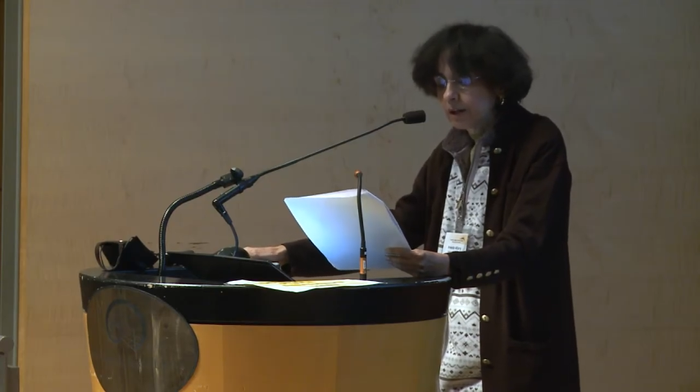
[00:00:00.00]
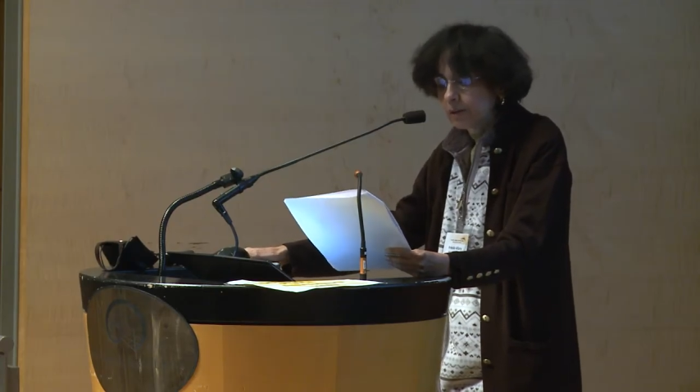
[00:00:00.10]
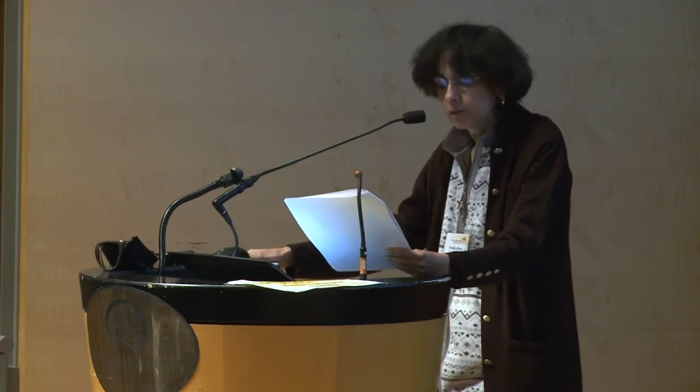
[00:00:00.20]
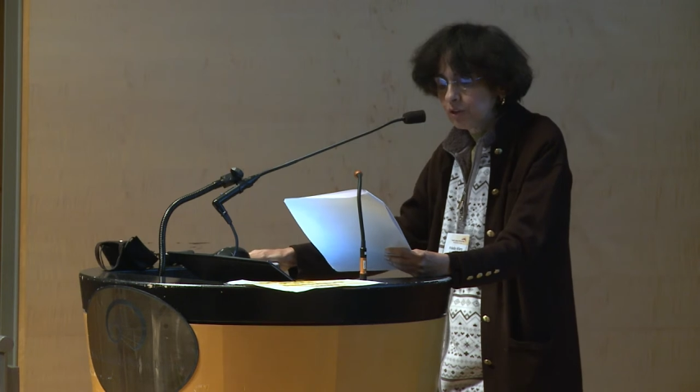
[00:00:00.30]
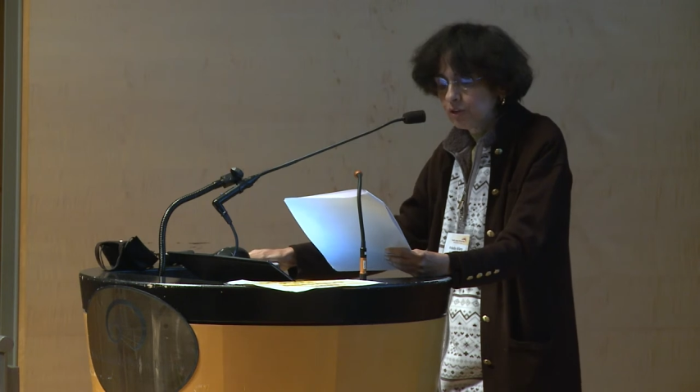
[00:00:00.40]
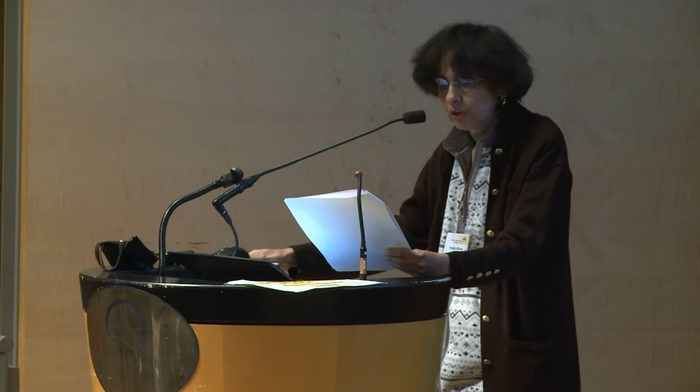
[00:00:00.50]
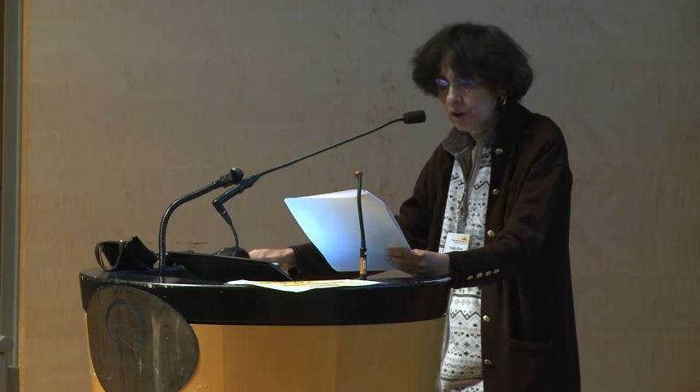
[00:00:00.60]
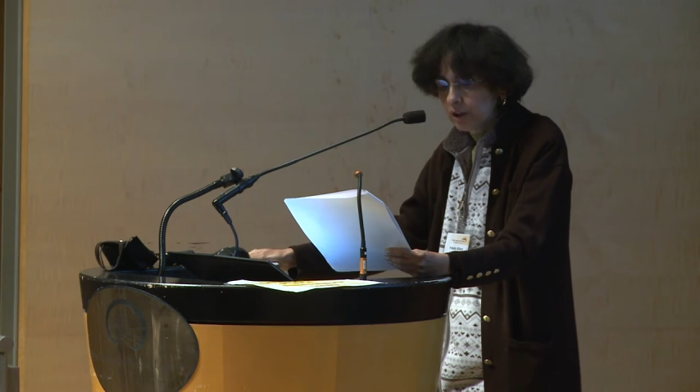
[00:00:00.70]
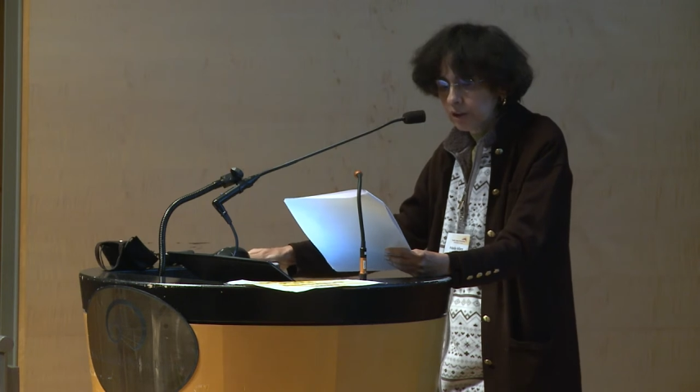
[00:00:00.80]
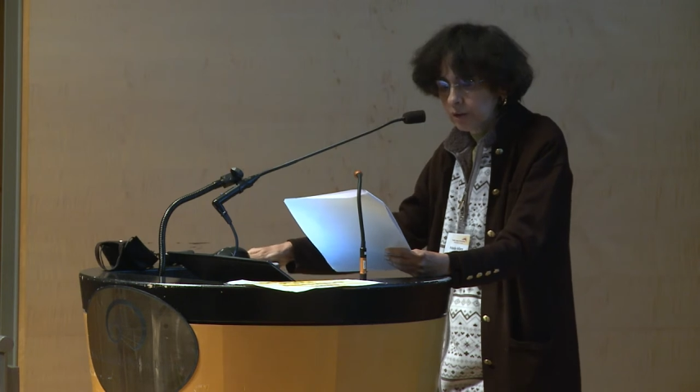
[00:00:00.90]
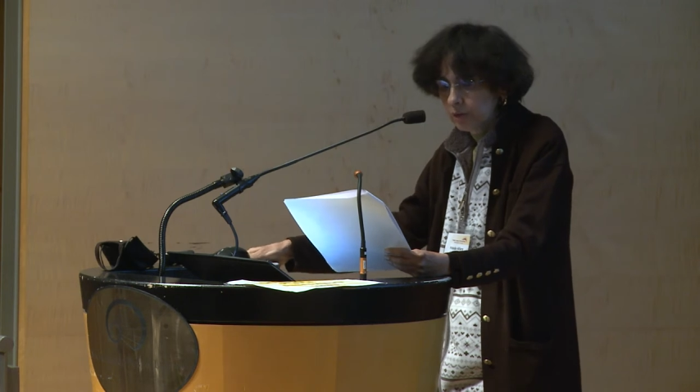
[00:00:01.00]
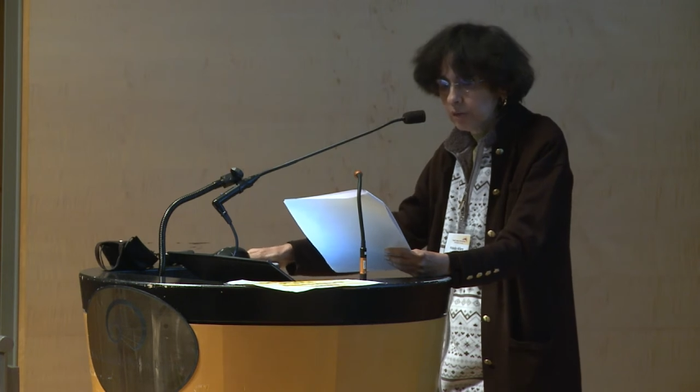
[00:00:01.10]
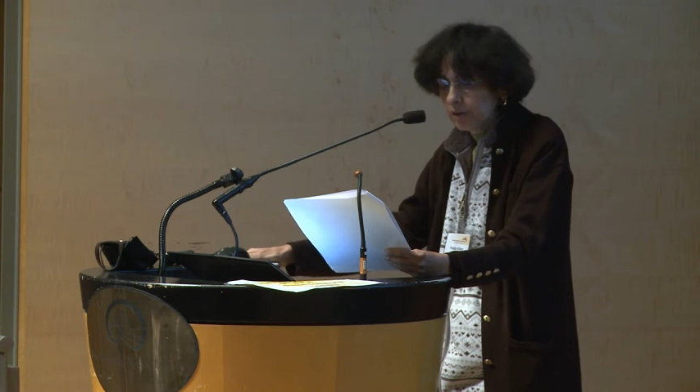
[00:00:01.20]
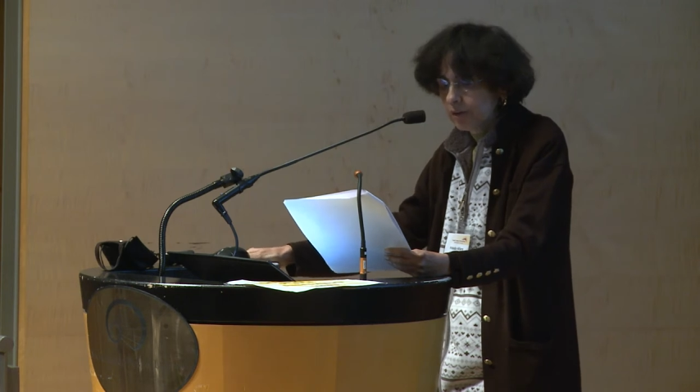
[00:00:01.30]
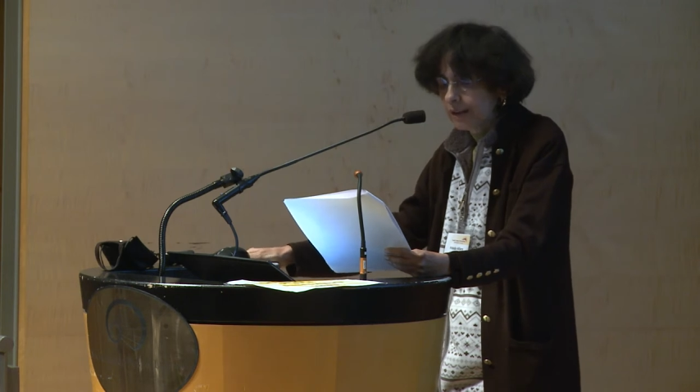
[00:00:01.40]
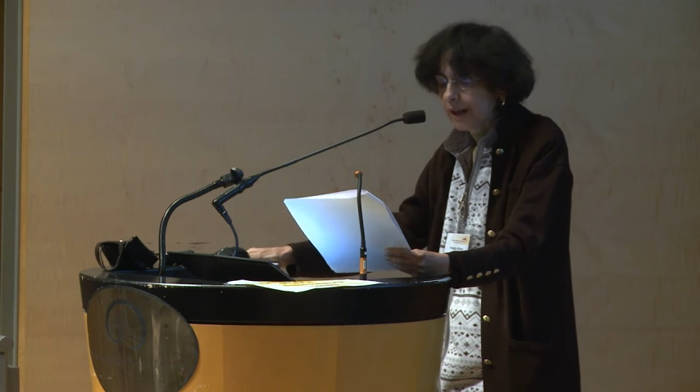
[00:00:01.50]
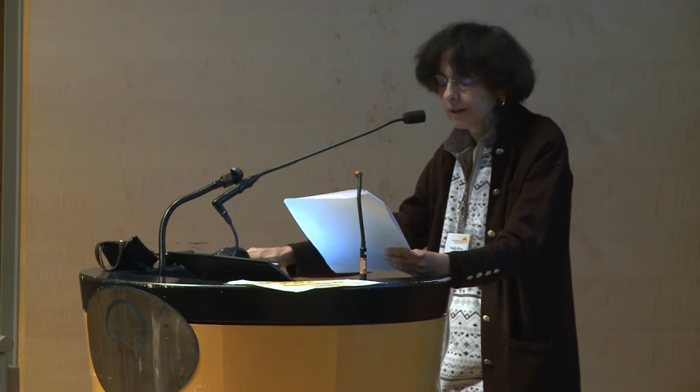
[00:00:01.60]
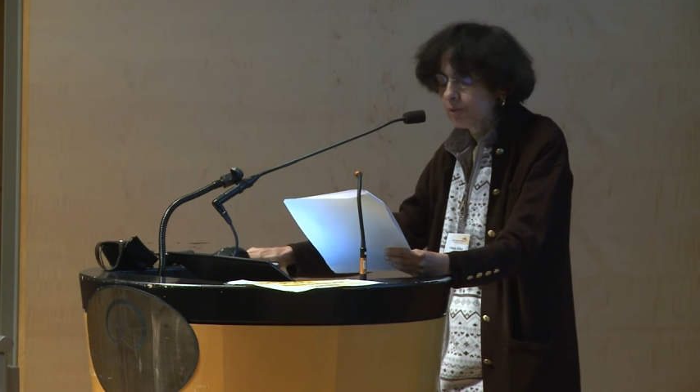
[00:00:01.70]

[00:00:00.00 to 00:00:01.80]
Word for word: where she argued that